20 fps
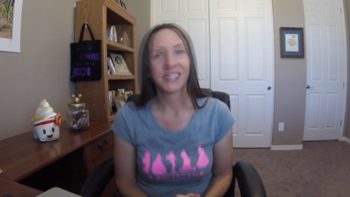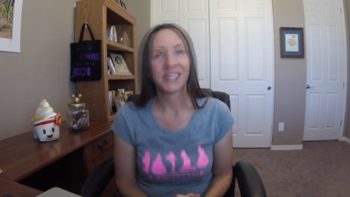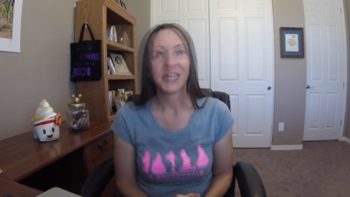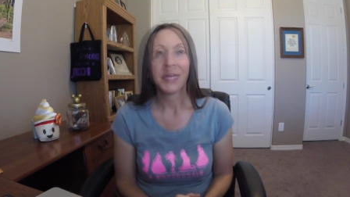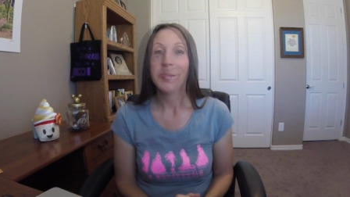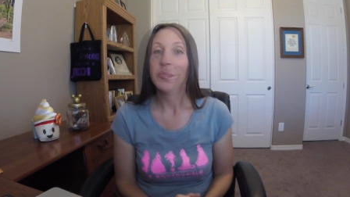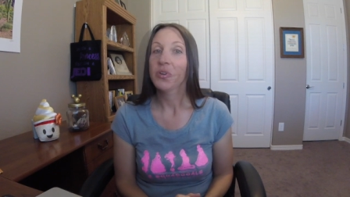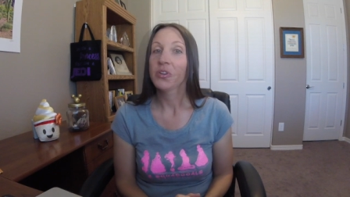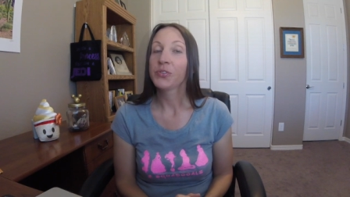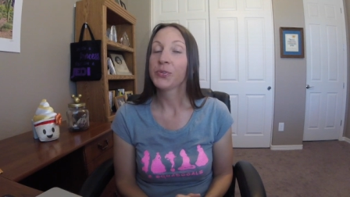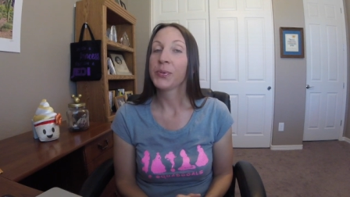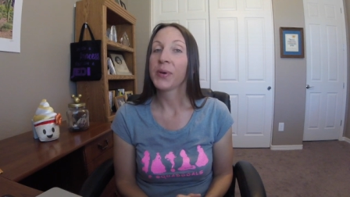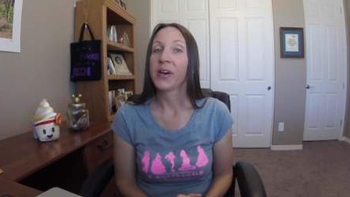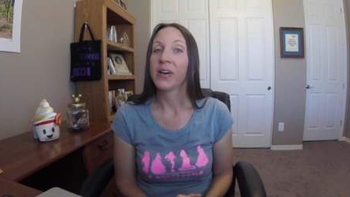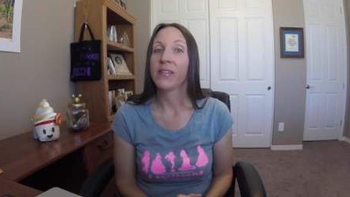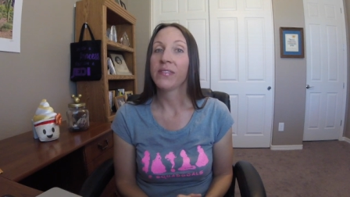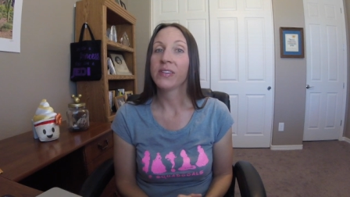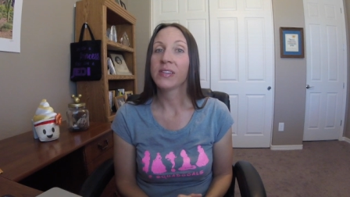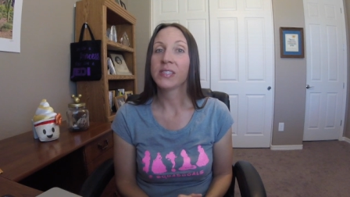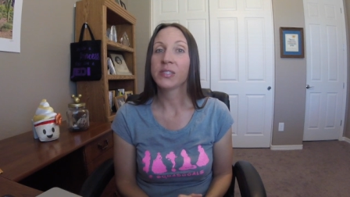Number
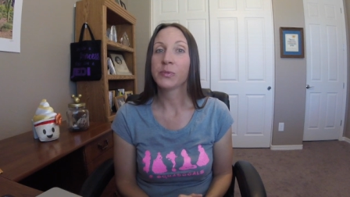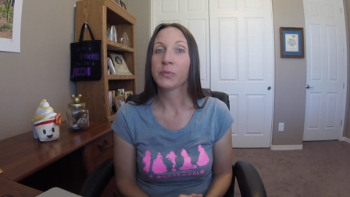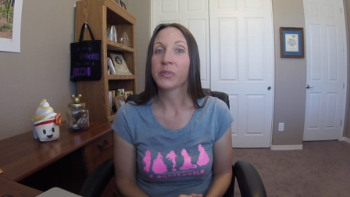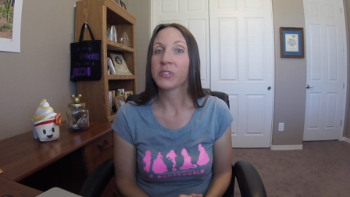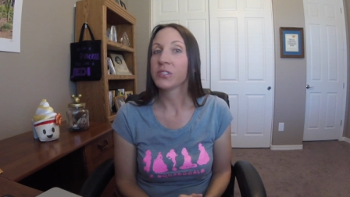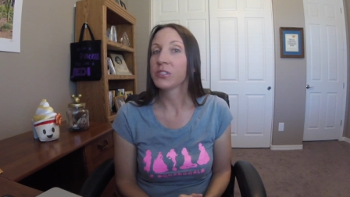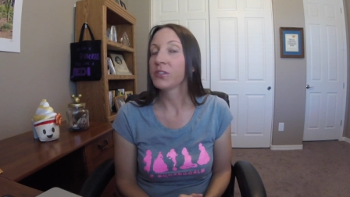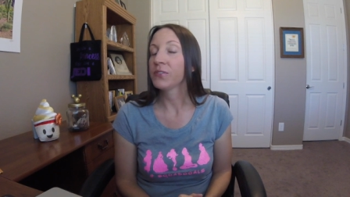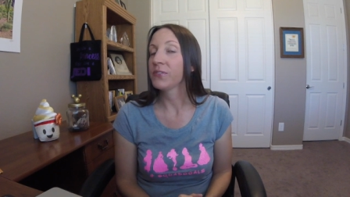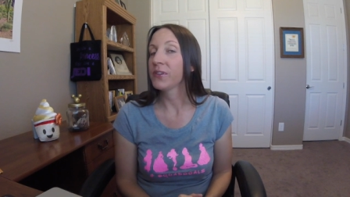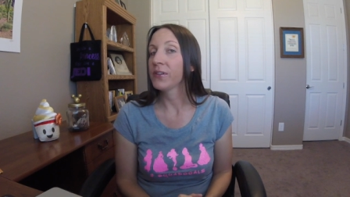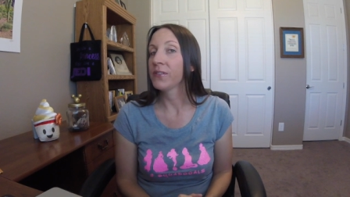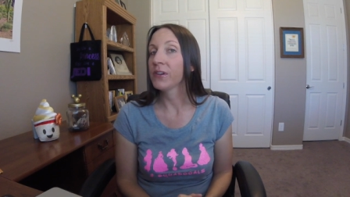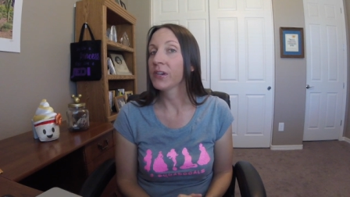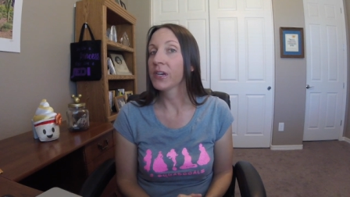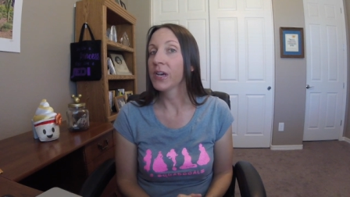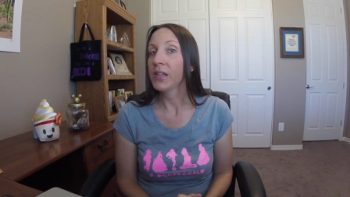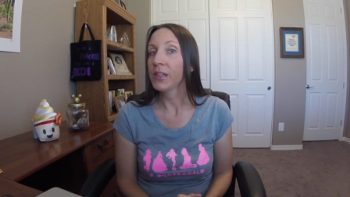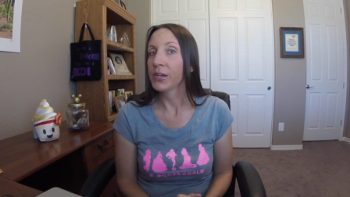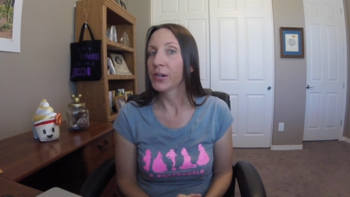12 is what's your
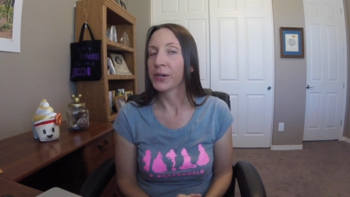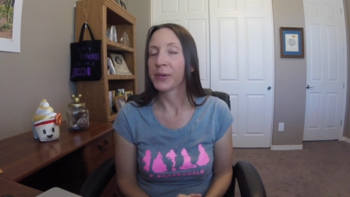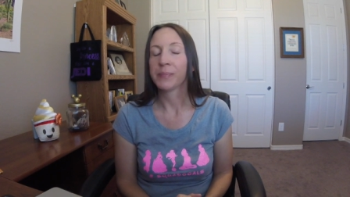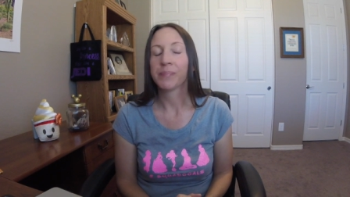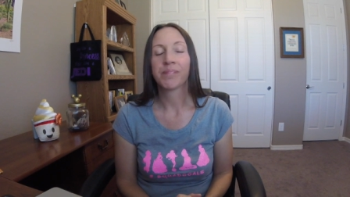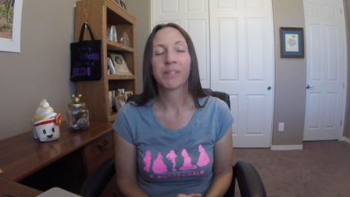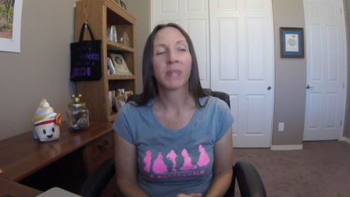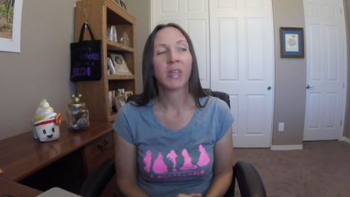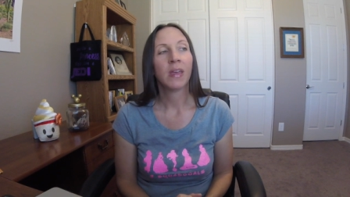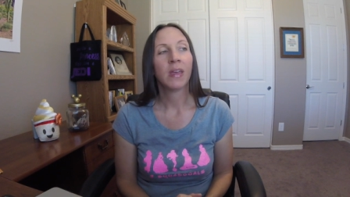favorite color?